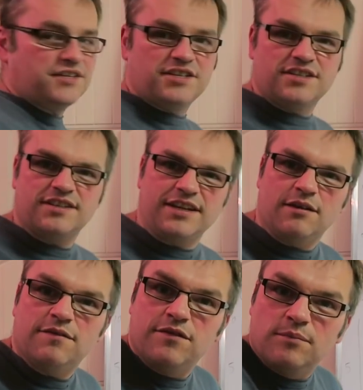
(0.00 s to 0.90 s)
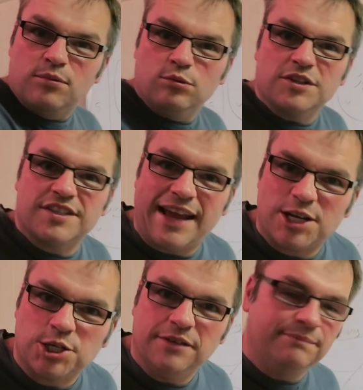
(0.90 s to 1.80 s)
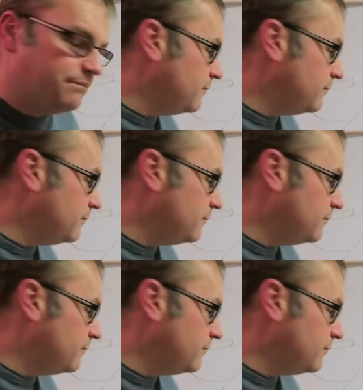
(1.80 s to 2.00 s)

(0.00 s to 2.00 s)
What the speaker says: This is the footballer section,